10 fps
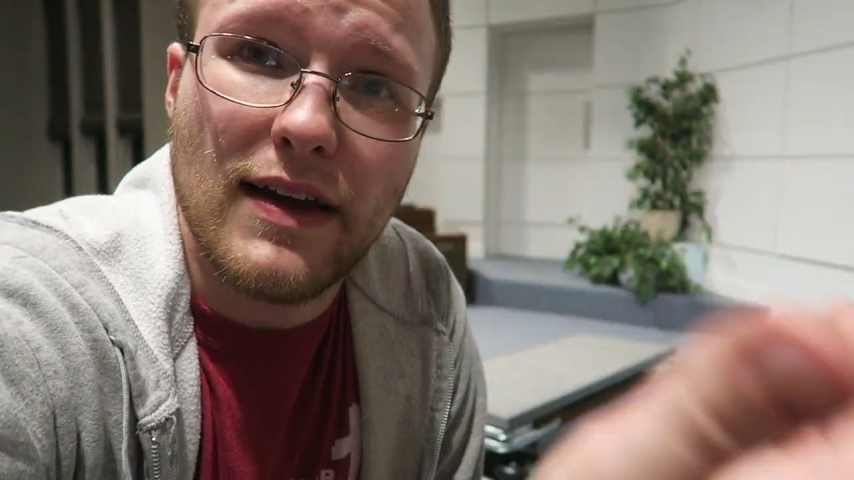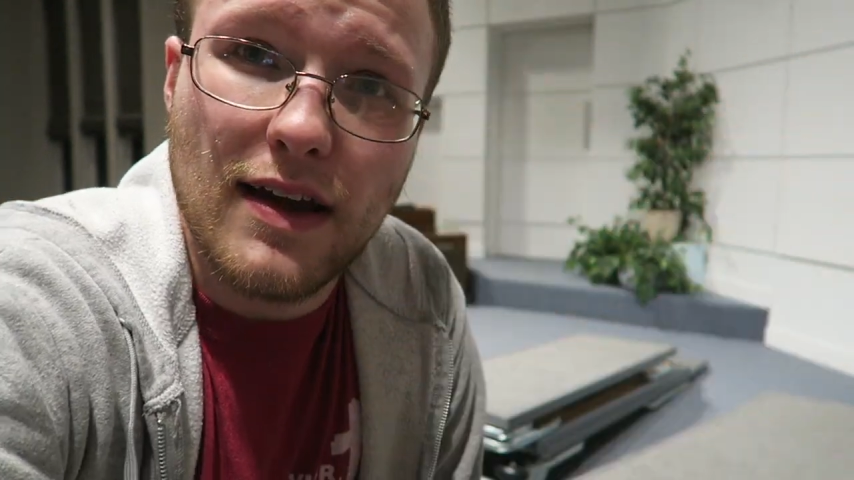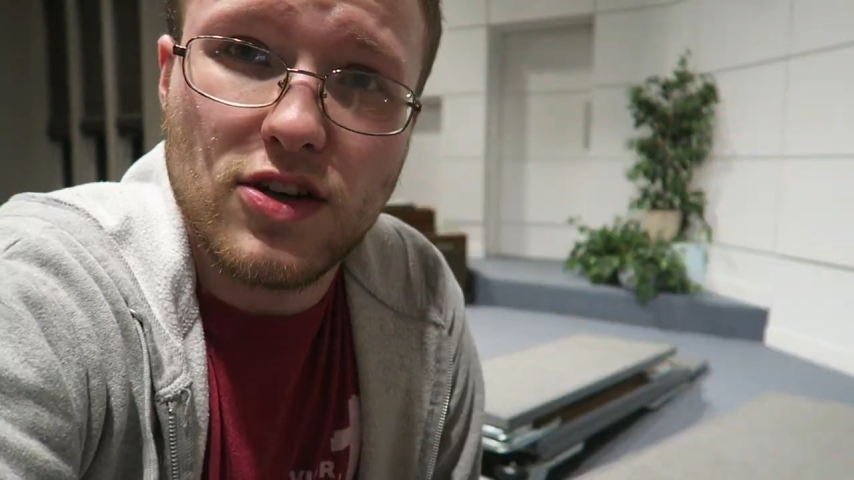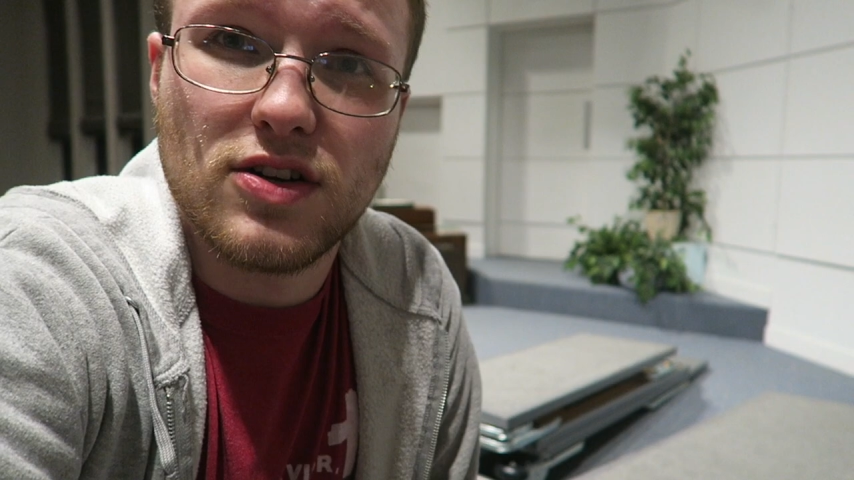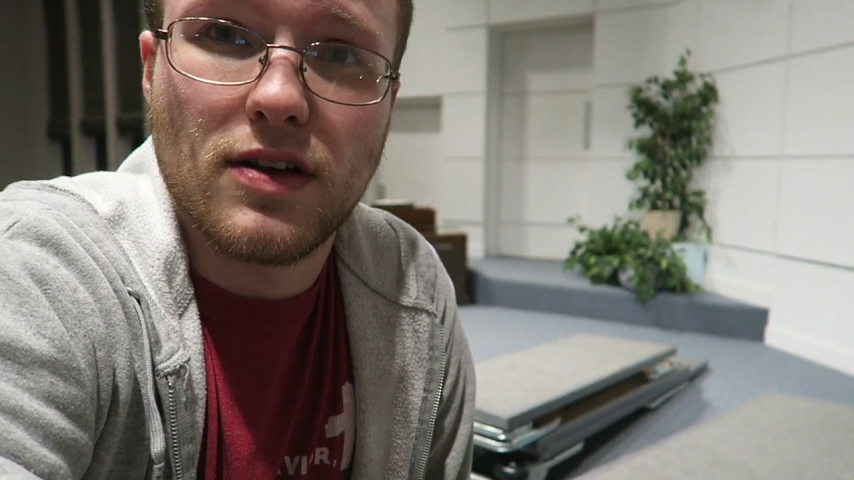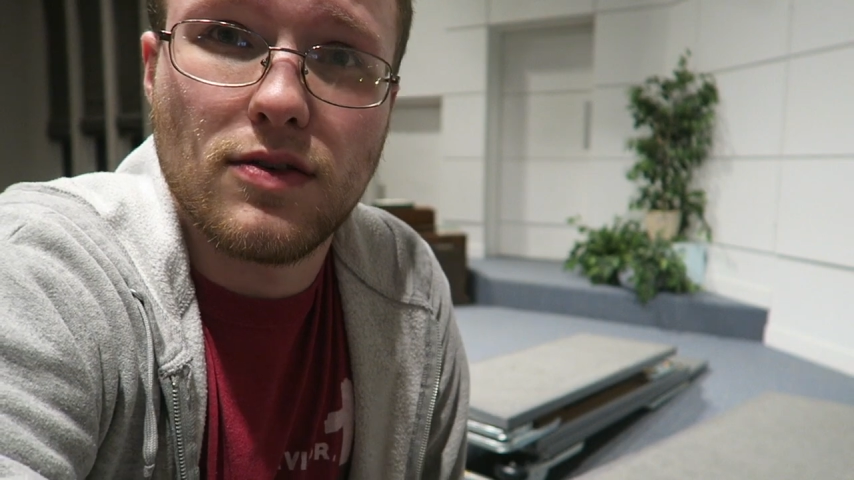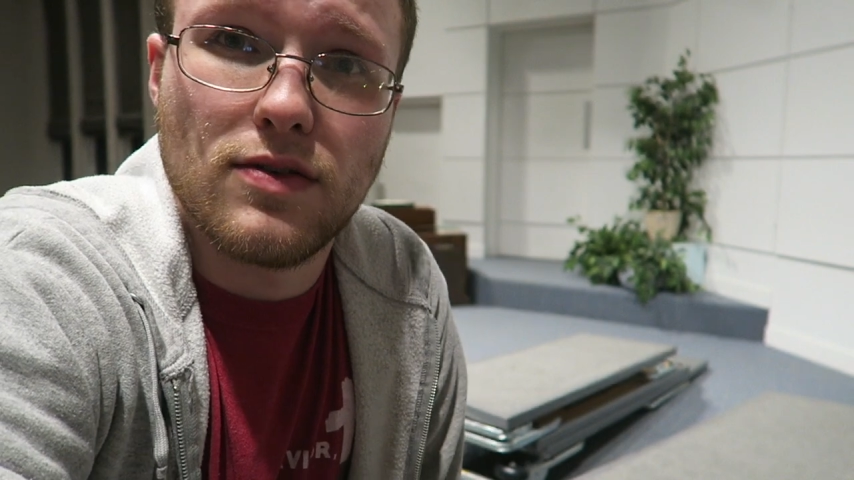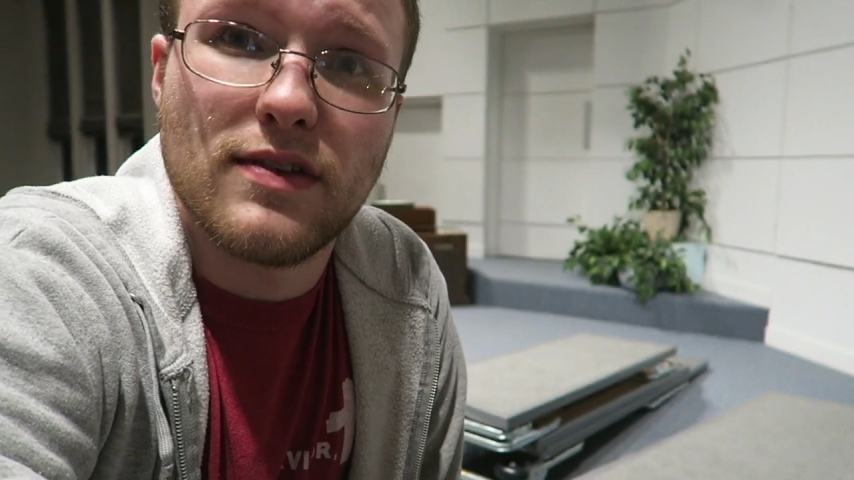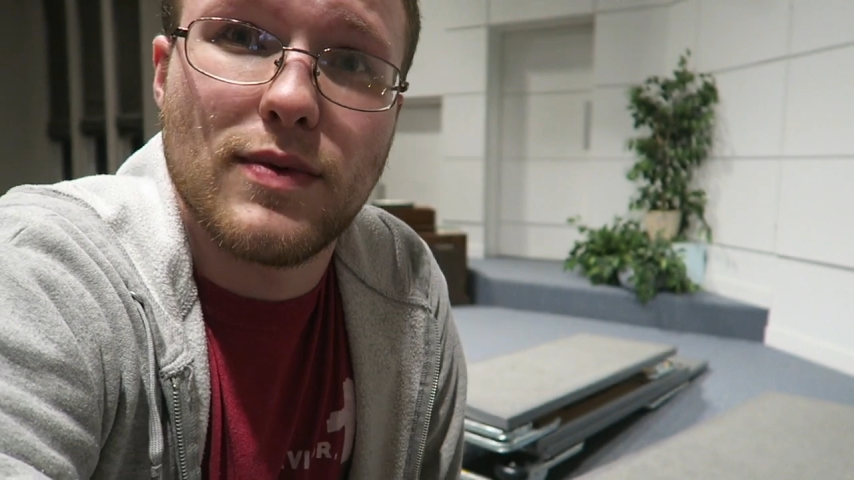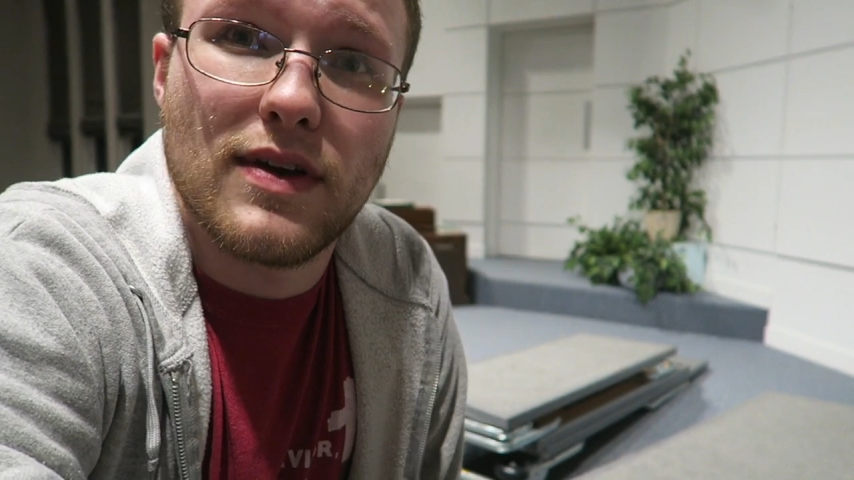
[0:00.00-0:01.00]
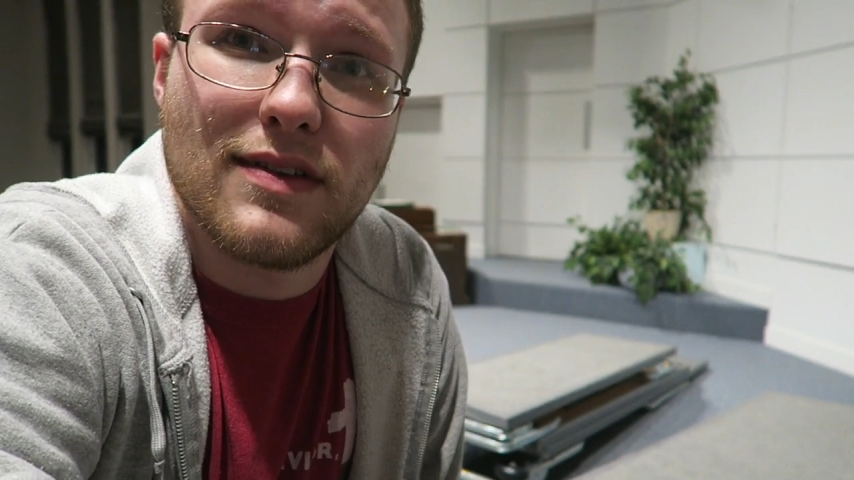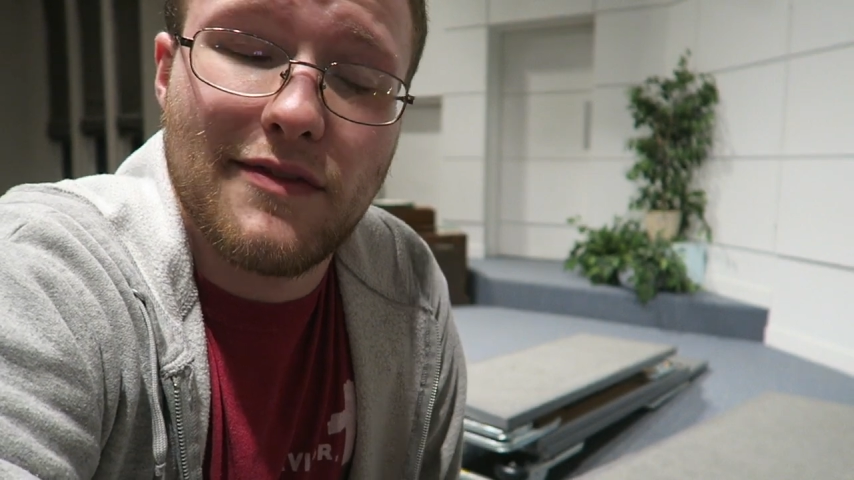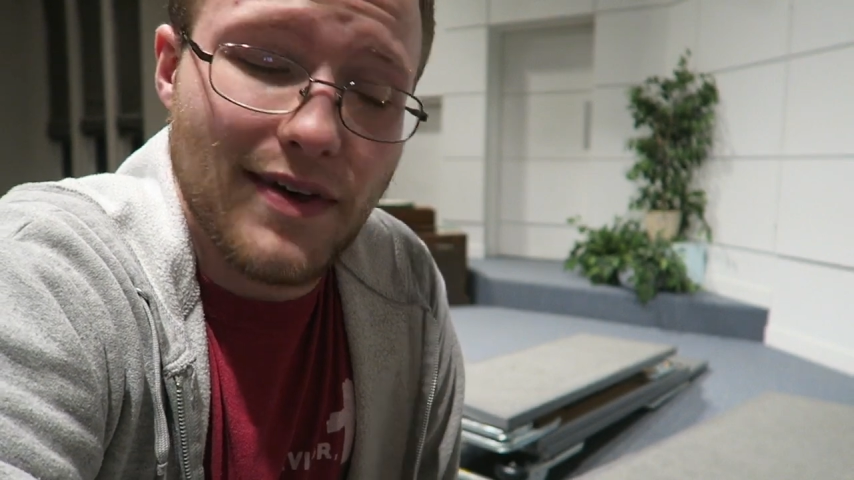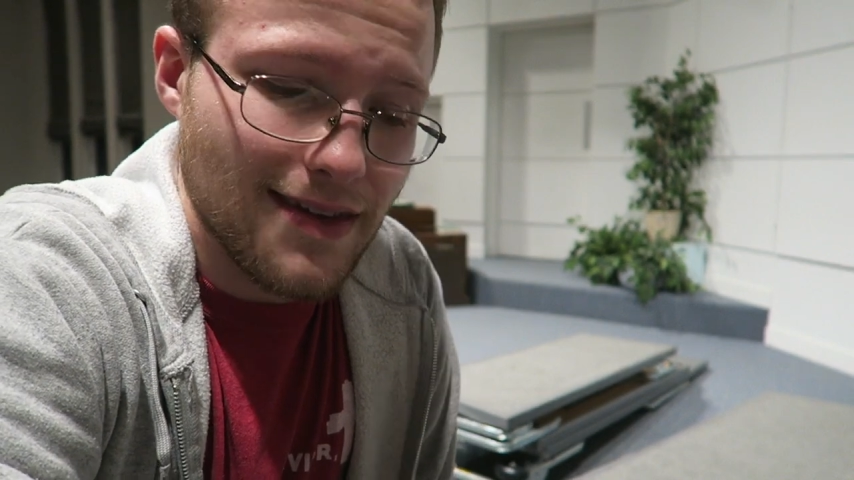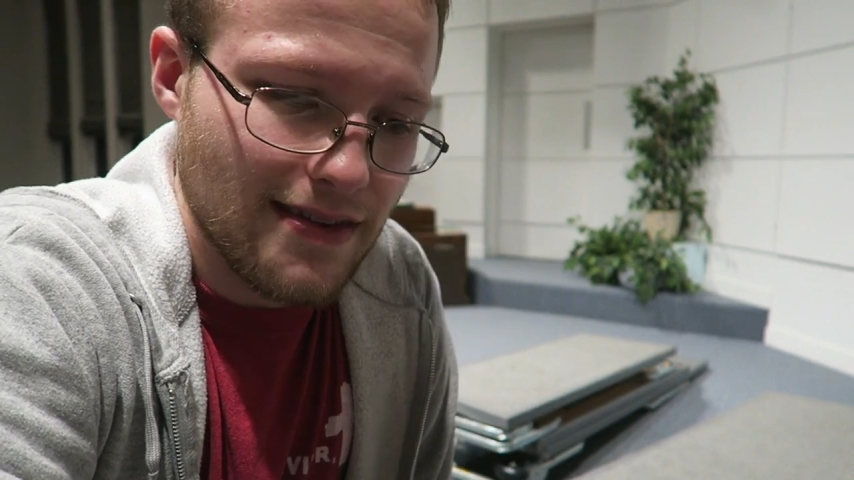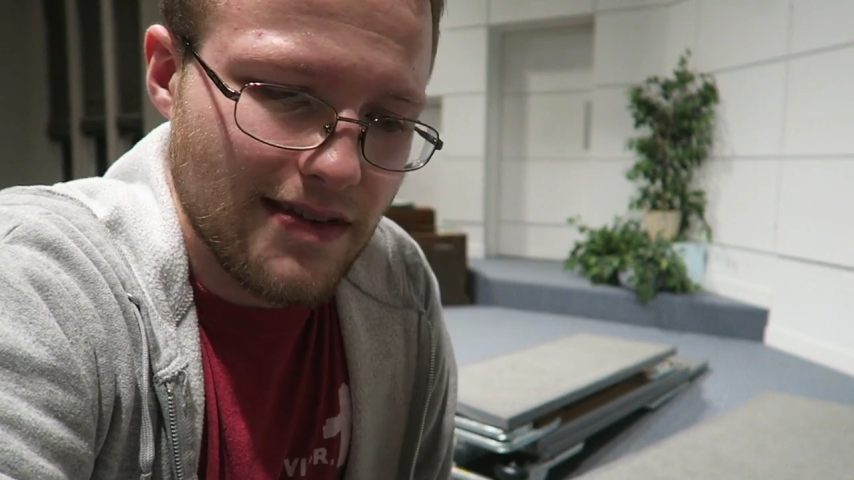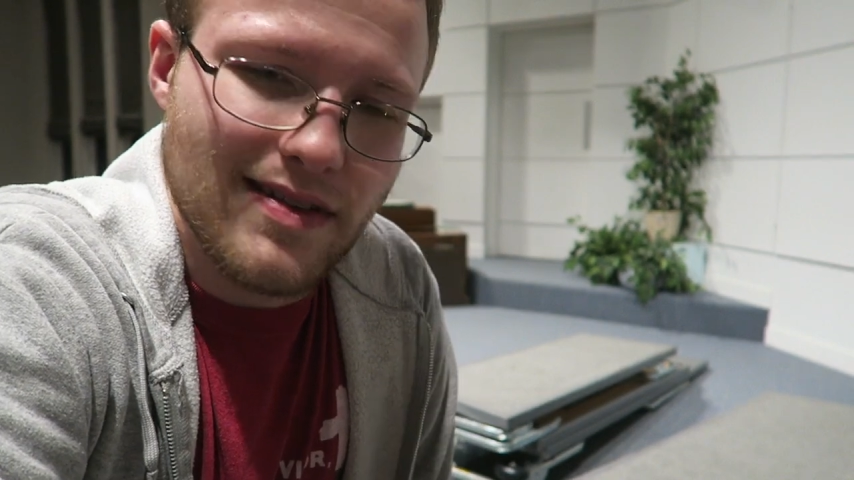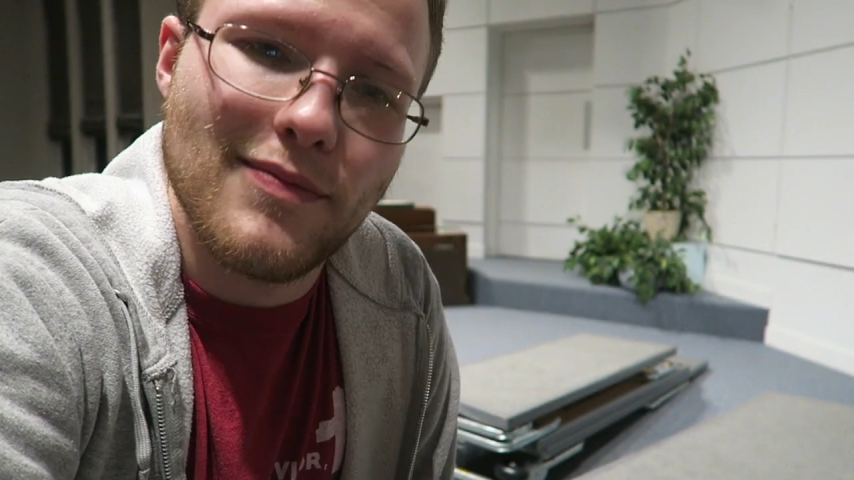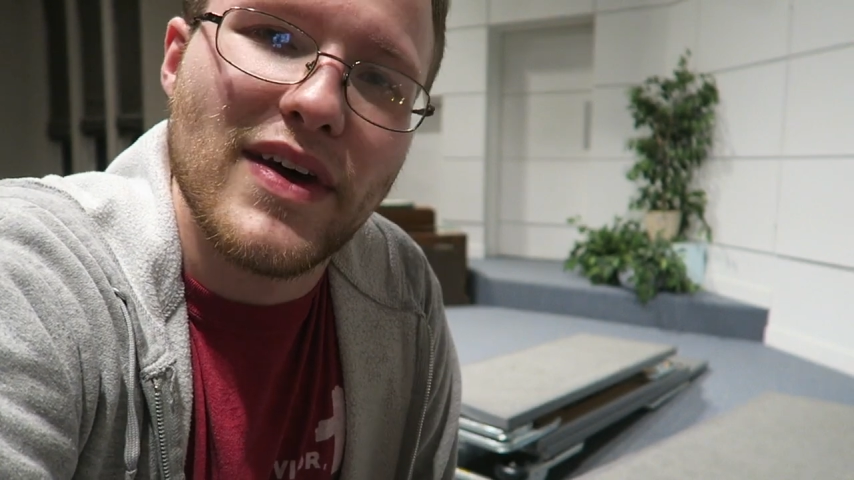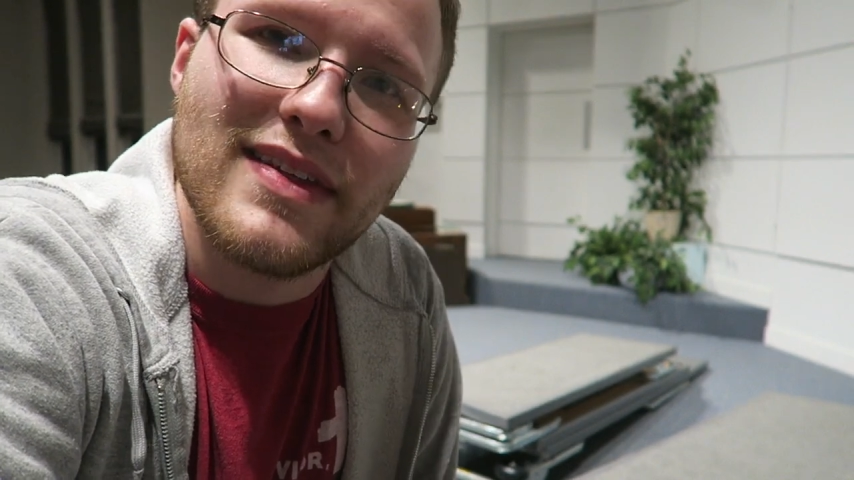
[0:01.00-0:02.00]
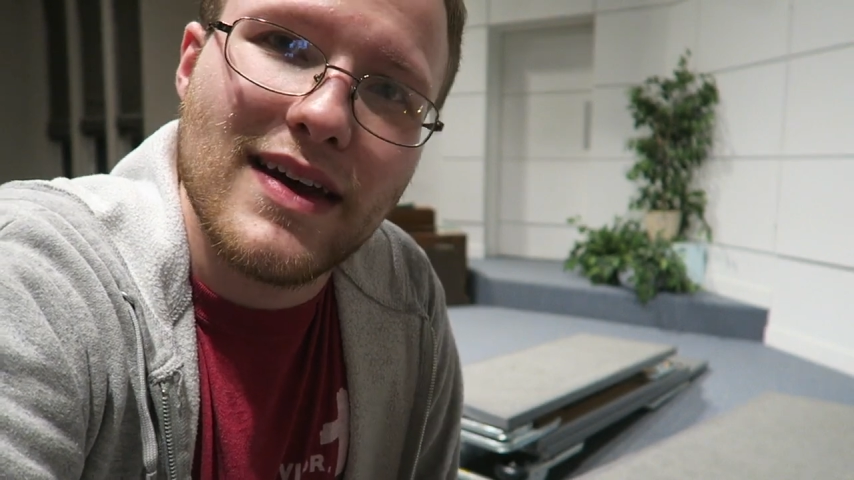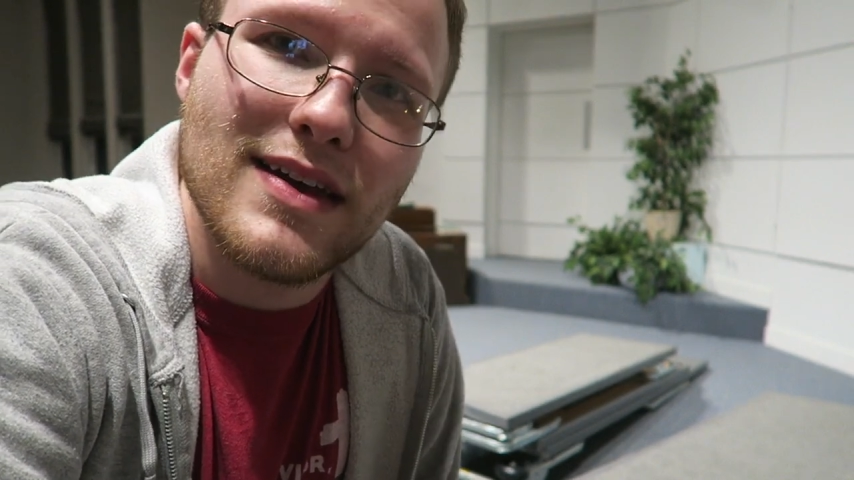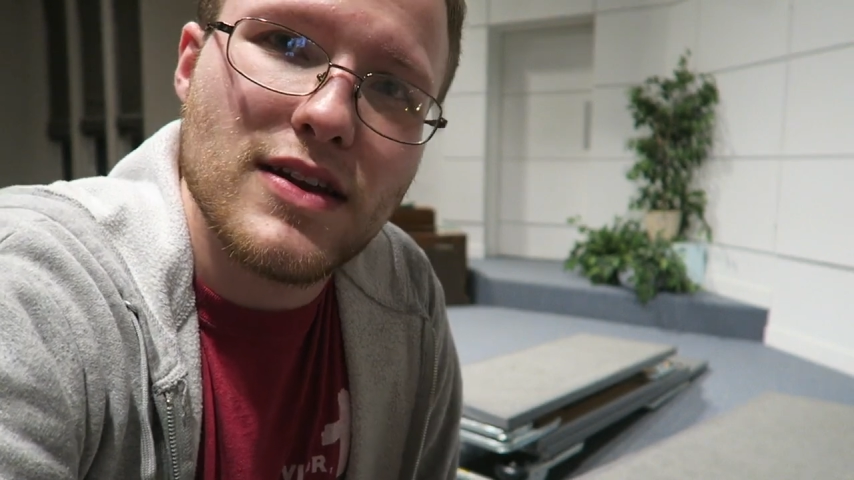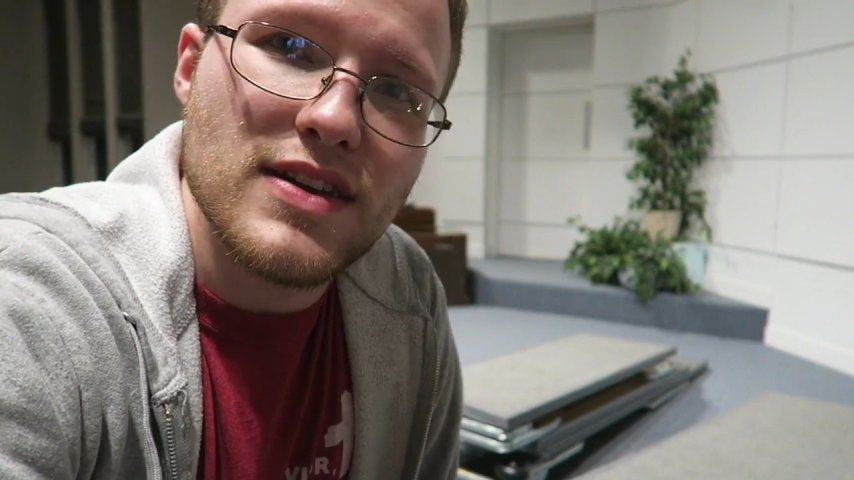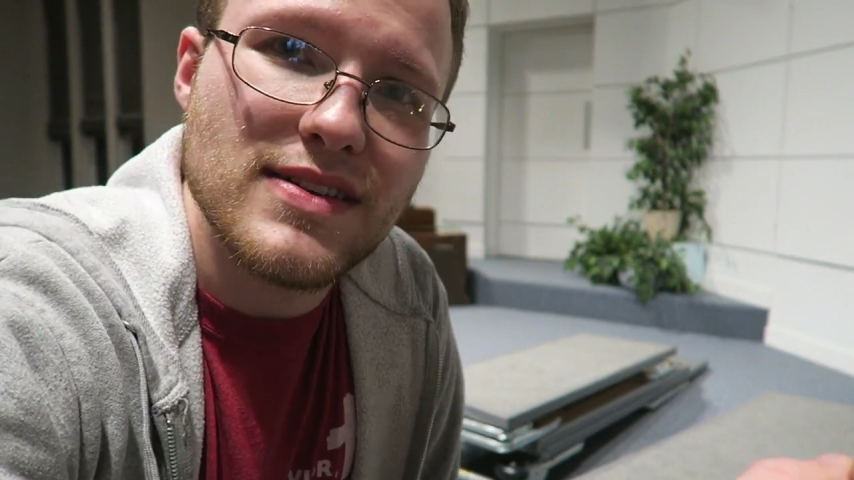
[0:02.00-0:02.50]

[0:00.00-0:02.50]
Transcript: like I should include this because I feel like this is something that